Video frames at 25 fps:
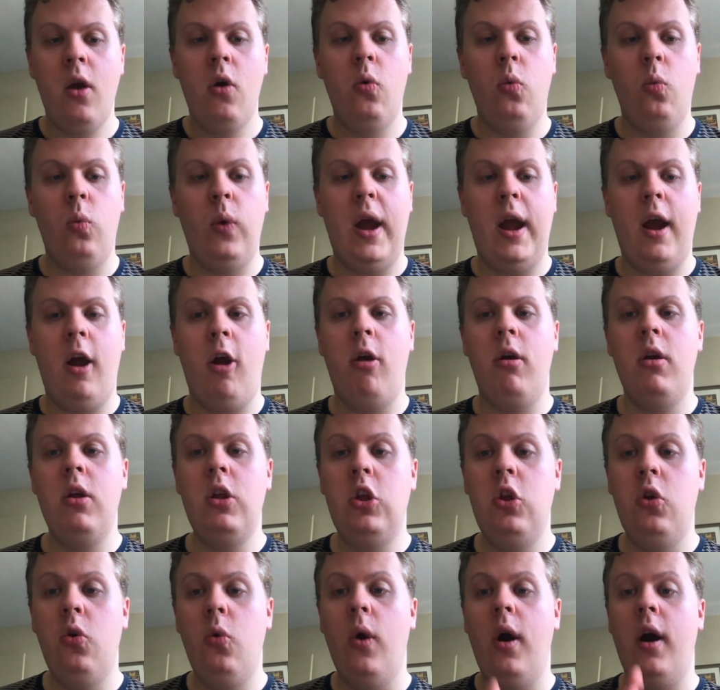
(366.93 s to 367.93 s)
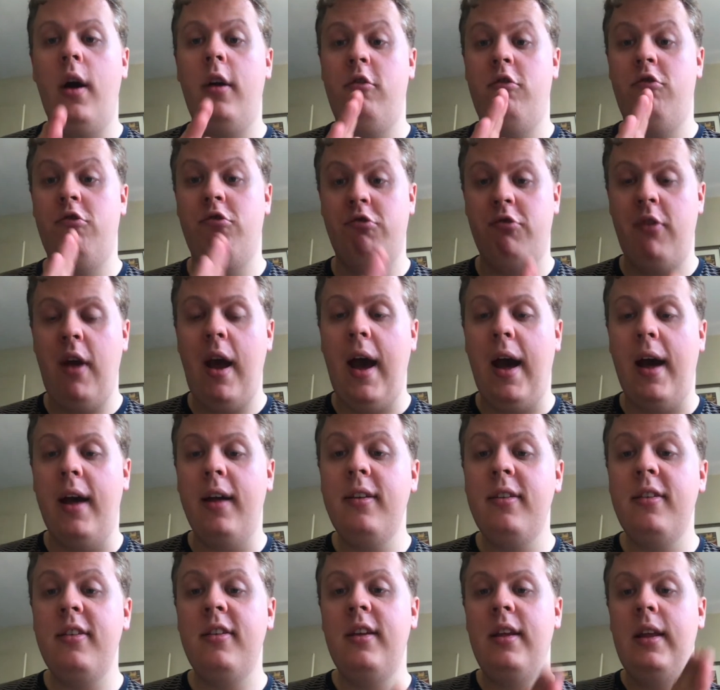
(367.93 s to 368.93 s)
where you
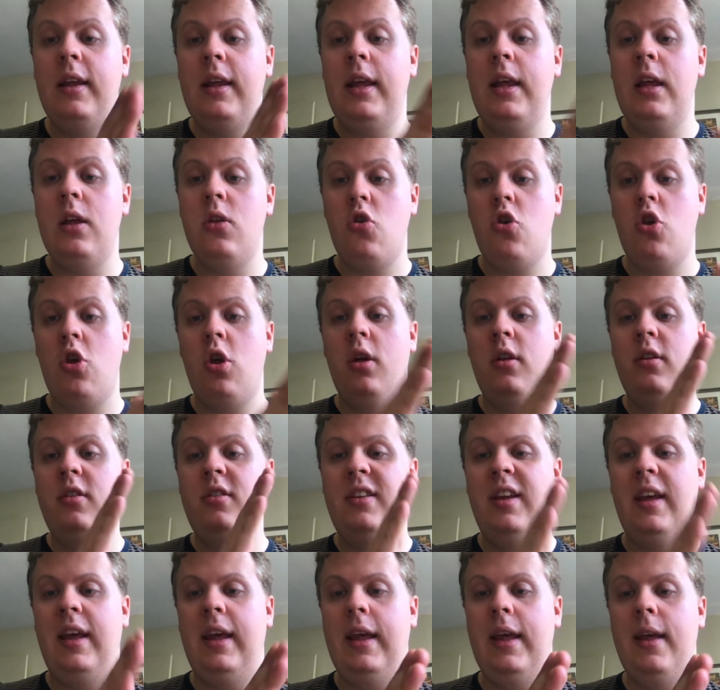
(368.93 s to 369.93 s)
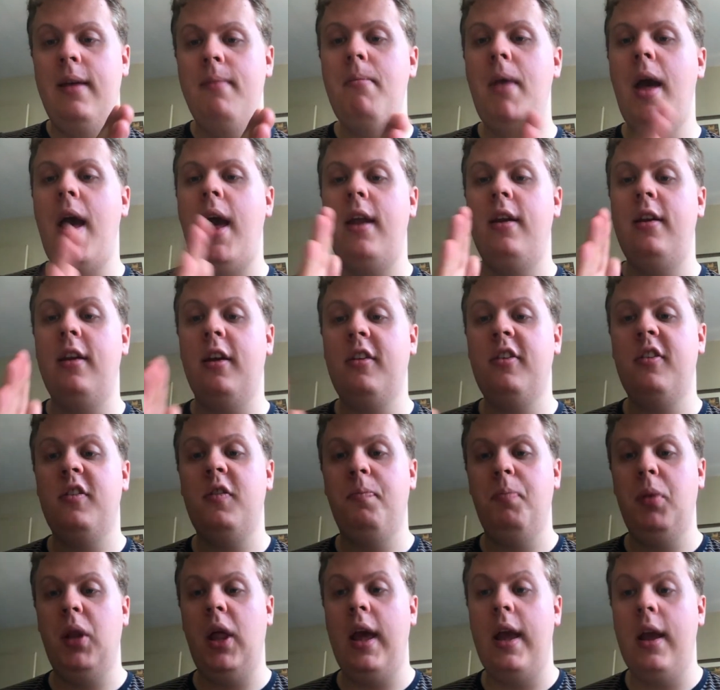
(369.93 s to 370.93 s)
address each team and
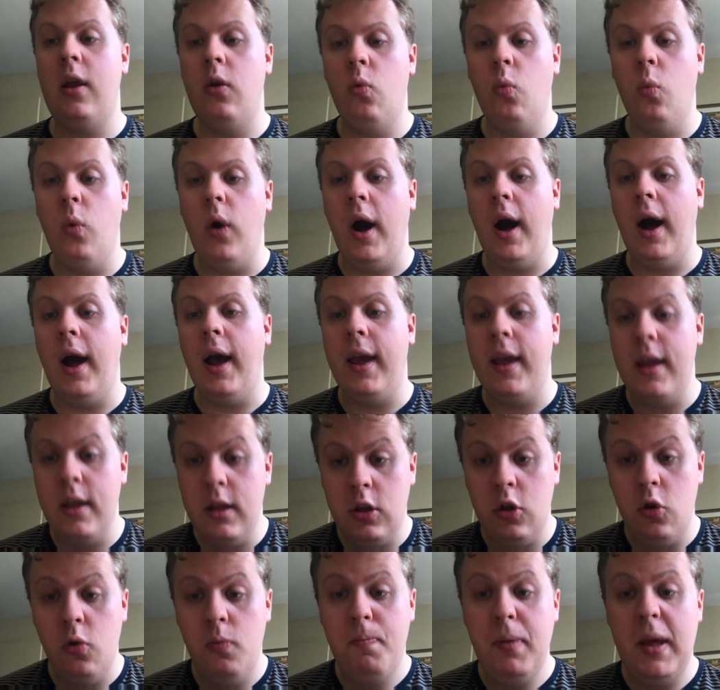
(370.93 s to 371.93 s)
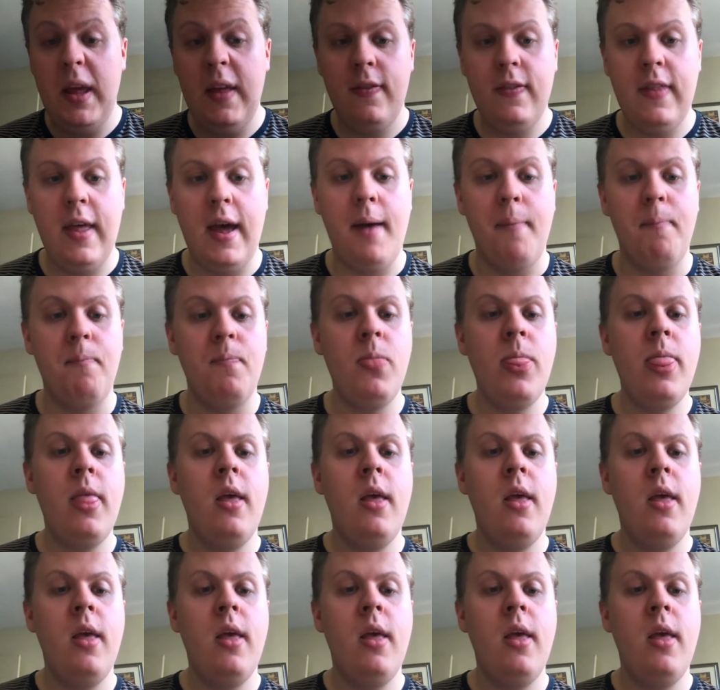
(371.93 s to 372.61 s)
explain why you beat them.